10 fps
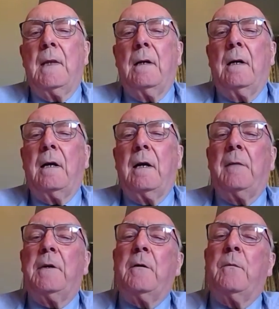I
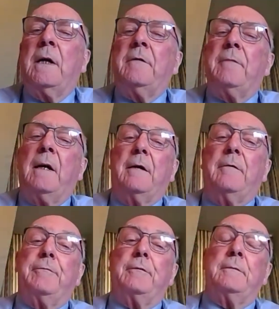am a way of
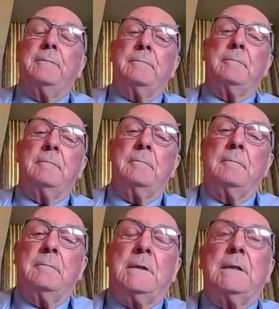life
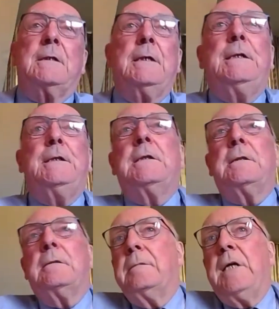that
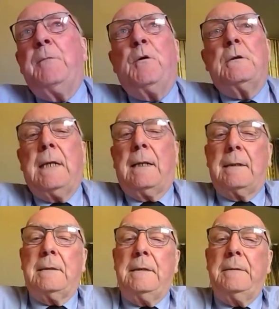teaches immortality.